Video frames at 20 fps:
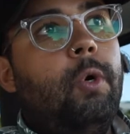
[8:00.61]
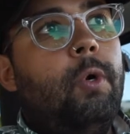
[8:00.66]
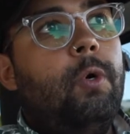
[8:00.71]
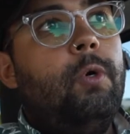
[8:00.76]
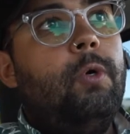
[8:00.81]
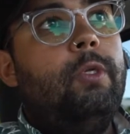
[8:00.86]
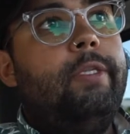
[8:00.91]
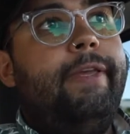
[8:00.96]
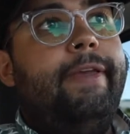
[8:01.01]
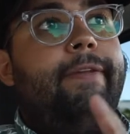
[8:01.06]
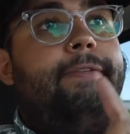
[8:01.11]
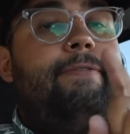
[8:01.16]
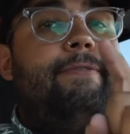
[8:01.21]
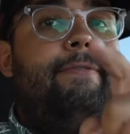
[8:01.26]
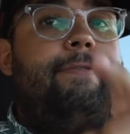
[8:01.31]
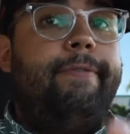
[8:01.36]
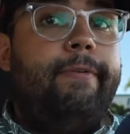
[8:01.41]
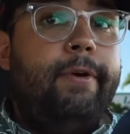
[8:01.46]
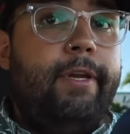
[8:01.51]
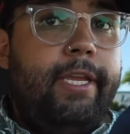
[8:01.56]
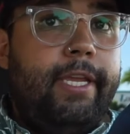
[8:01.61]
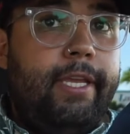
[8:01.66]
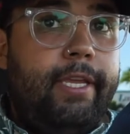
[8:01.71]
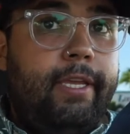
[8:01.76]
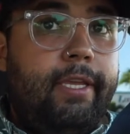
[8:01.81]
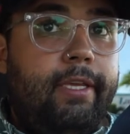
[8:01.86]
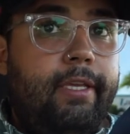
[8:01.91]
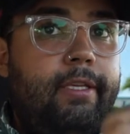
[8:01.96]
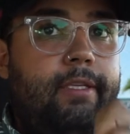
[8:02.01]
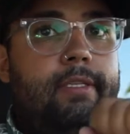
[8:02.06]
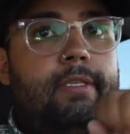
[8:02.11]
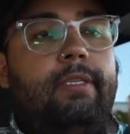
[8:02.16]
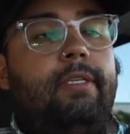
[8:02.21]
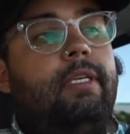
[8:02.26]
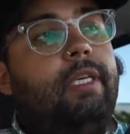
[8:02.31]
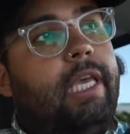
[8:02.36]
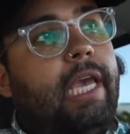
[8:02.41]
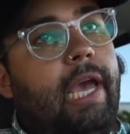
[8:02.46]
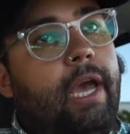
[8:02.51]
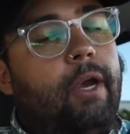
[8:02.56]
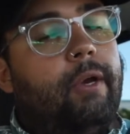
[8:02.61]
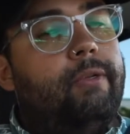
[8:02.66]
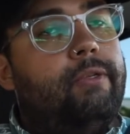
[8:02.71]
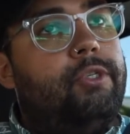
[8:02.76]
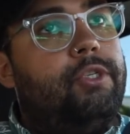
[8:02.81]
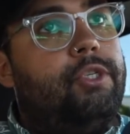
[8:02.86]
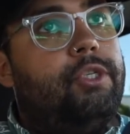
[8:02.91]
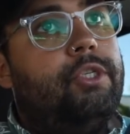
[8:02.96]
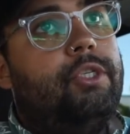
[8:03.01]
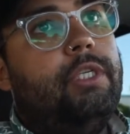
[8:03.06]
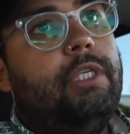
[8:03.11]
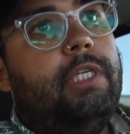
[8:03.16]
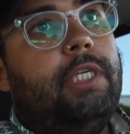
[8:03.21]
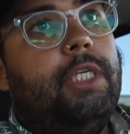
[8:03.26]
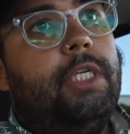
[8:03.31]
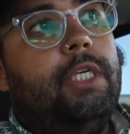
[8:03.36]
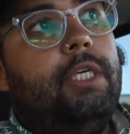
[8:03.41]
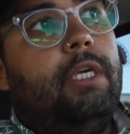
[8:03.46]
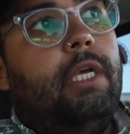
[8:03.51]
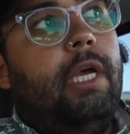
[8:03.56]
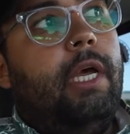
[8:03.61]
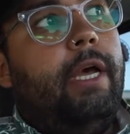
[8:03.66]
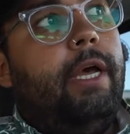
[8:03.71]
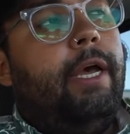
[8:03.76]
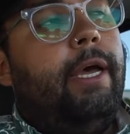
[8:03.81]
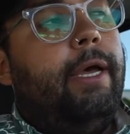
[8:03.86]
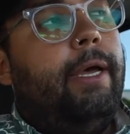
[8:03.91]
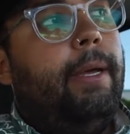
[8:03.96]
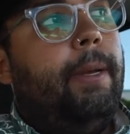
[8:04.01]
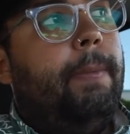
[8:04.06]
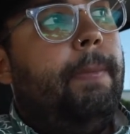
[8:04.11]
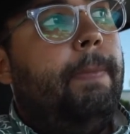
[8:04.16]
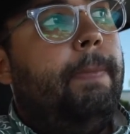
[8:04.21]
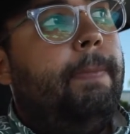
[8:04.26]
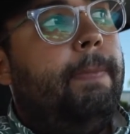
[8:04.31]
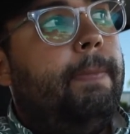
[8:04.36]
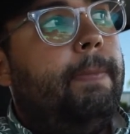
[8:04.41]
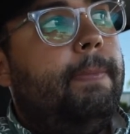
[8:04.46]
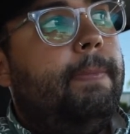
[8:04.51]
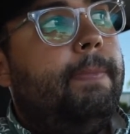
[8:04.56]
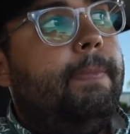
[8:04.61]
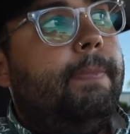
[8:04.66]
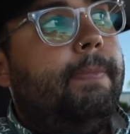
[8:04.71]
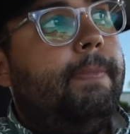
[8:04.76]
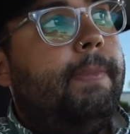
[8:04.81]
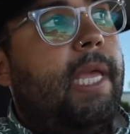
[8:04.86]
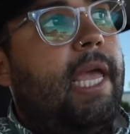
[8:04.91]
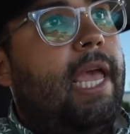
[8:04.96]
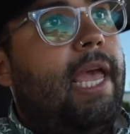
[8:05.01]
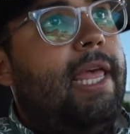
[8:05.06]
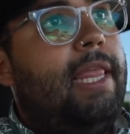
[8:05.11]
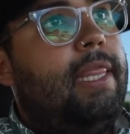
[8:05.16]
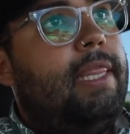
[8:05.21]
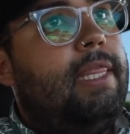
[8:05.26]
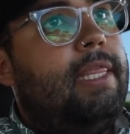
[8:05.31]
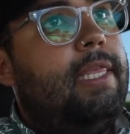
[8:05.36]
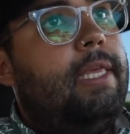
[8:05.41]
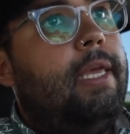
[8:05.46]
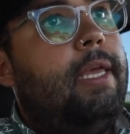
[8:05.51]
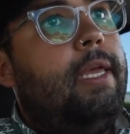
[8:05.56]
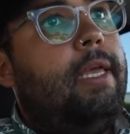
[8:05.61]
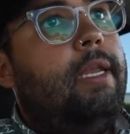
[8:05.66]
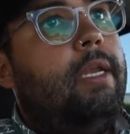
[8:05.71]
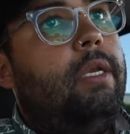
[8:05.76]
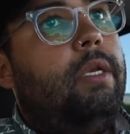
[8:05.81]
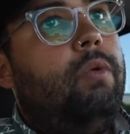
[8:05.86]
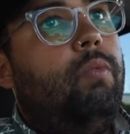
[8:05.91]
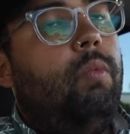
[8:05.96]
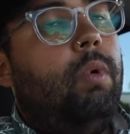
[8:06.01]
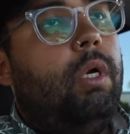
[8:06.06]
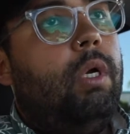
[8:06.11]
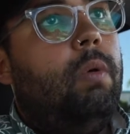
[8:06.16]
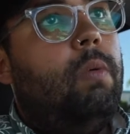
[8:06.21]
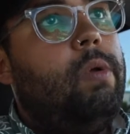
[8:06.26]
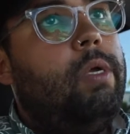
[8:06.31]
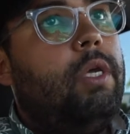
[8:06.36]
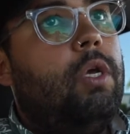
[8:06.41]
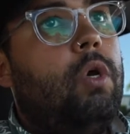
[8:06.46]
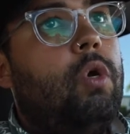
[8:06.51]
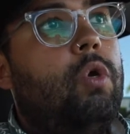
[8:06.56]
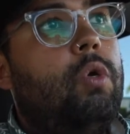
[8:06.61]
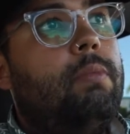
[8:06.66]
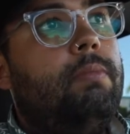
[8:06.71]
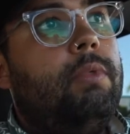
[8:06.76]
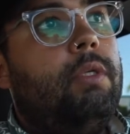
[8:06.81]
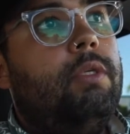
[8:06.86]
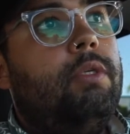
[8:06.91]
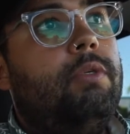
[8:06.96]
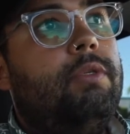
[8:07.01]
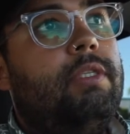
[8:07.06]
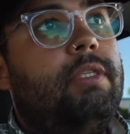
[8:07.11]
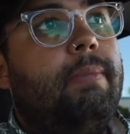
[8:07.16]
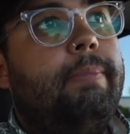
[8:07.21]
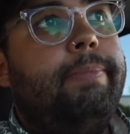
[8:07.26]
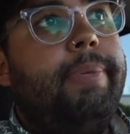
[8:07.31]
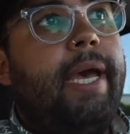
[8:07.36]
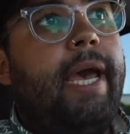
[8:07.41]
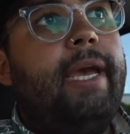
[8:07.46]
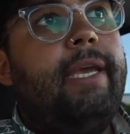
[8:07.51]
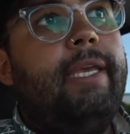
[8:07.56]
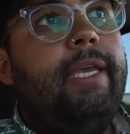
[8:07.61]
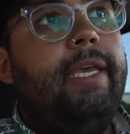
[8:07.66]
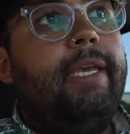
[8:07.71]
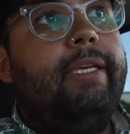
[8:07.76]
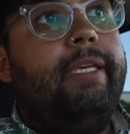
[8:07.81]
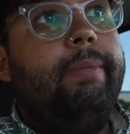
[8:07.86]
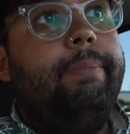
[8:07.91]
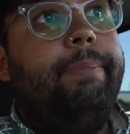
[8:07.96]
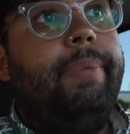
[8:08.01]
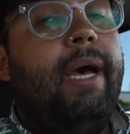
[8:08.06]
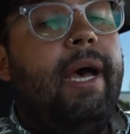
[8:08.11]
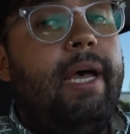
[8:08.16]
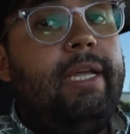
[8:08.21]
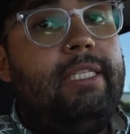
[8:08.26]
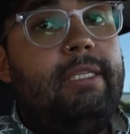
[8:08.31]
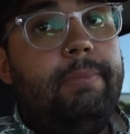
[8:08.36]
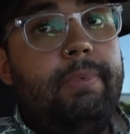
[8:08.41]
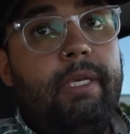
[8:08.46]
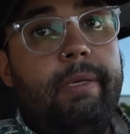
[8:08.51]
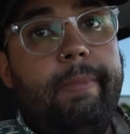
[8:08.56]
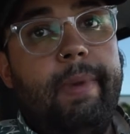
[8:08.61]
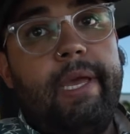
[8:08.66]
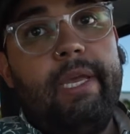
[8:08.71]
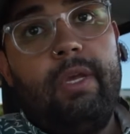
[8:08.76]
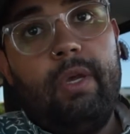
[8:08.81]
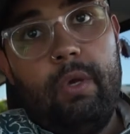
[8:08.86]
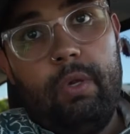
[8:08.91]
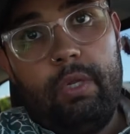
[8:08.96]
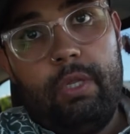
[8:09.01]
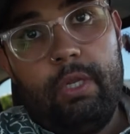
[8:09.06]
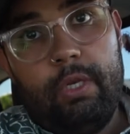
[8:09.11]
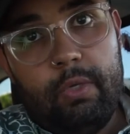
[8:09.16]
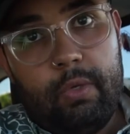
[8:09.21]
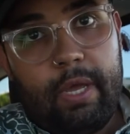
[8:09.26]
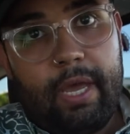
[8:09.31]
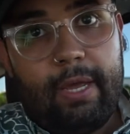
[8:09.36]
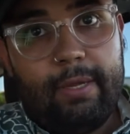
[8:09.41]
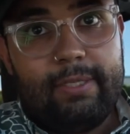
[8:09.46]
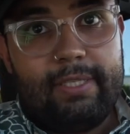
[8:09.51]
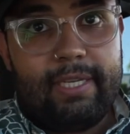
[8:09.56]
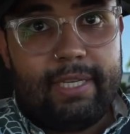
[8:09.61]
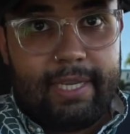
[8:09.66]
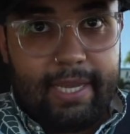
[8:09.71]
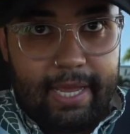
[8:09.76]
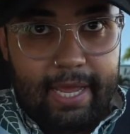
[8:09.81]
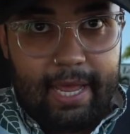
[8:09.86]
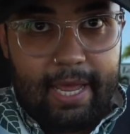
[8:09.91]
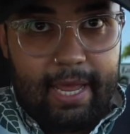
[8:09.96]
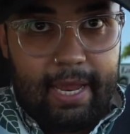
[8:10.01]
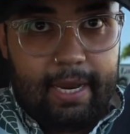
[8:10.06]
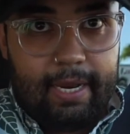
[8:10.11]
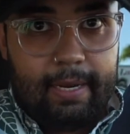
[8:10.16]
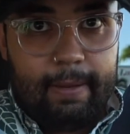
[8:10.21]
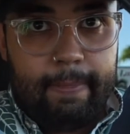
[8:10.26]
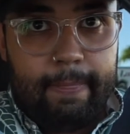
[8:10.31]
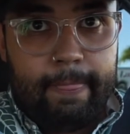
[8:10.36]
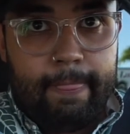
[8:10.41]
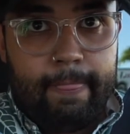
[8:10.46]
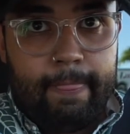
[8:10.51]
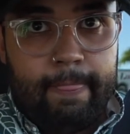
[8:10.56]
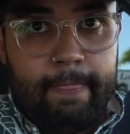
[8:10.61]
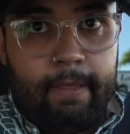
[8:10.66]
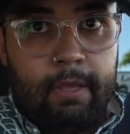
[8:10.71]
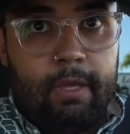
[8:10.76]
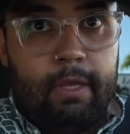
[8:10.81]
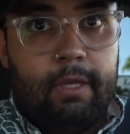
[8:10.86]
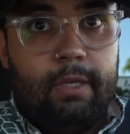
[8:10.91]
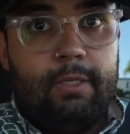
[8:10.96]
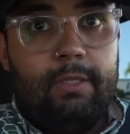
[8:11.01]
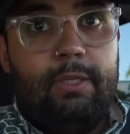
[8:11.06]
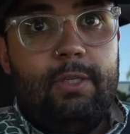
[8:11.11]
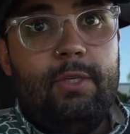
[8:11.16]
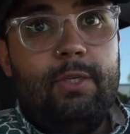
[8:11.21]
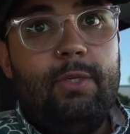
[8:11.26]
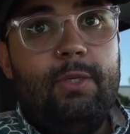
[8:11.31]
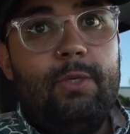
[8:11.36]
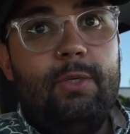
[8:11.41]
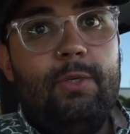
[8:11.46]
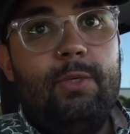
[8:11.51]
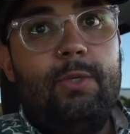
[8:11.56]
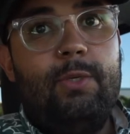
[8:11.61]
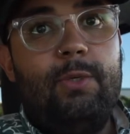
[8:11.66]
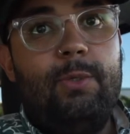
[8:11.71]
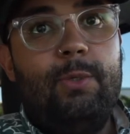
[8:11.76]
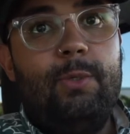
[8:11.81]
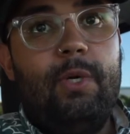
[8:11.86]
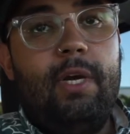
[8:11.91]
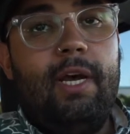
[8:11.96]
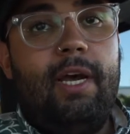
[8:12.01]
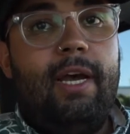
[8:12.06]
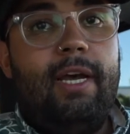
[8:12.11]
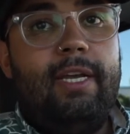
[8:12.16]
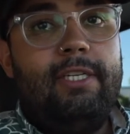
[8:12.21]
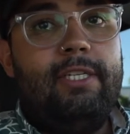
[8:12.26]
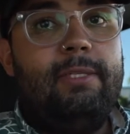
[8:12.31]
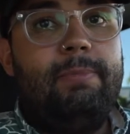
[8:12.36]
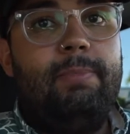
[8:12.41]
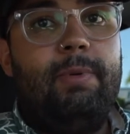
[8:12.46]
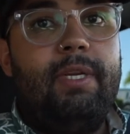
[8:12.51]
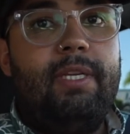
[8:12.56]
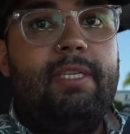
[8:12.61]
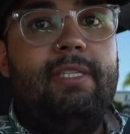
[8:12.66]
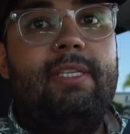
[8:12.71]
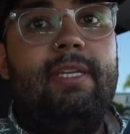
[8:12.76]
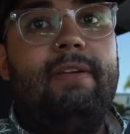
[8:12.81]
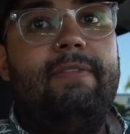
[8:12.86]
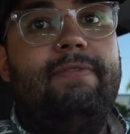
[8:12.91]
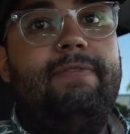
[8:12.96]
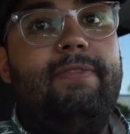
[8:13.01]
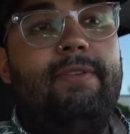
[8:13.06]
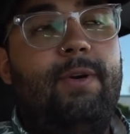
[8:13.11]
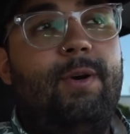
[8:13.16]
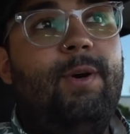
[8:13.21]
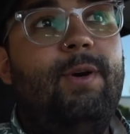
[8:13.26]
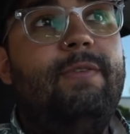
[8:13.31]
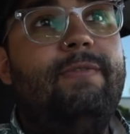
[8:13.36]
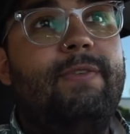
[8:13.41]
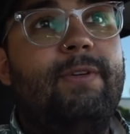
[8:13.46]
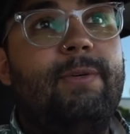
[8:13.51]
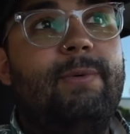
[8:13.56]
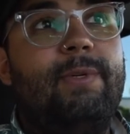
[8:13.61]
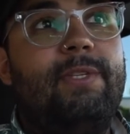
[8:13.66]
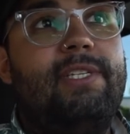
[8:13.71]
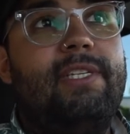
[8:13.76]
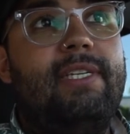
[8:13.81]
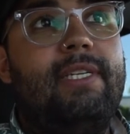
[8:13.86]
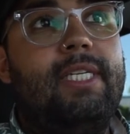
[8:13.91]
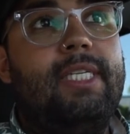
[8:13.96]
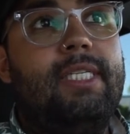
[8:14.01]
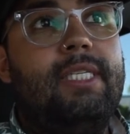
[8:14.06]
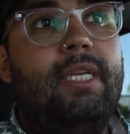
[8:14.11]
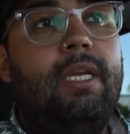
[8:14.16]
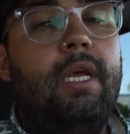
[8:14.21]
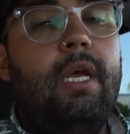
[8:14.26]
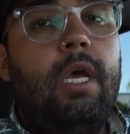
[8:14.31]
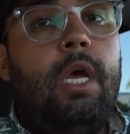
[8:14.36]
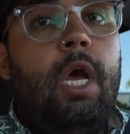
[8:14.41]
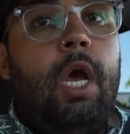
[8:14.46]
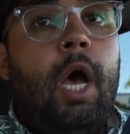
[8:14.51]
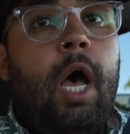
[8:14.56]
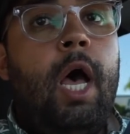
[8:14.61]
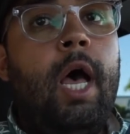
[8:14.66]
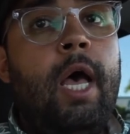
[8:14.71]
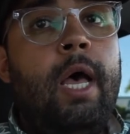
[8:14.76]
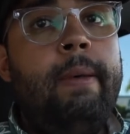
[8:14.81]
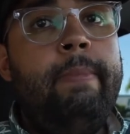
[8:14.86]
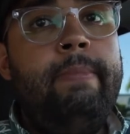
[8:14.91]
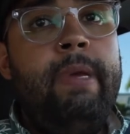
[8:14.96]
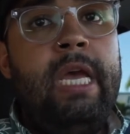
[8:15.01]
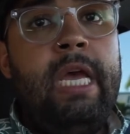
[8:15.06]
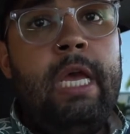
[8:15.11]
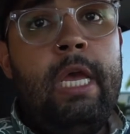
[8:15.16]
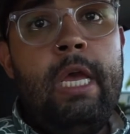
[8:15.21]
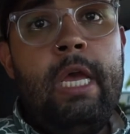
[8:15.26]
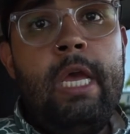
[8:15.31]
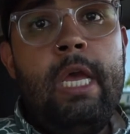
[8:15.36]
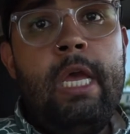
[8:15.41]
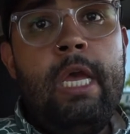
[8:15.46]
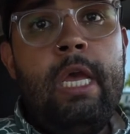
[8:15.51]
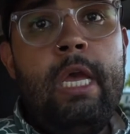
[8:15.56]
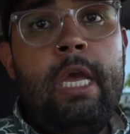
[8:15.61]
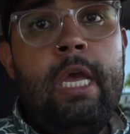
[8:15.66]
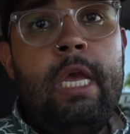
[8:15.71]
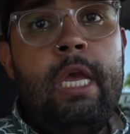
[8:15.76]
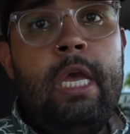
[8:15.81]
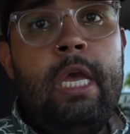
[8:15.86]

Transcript: old, and free couch. Um, and then we're going home to do some packing and possibly might go to the new house again to uh, just bring stuff over, which is amazing.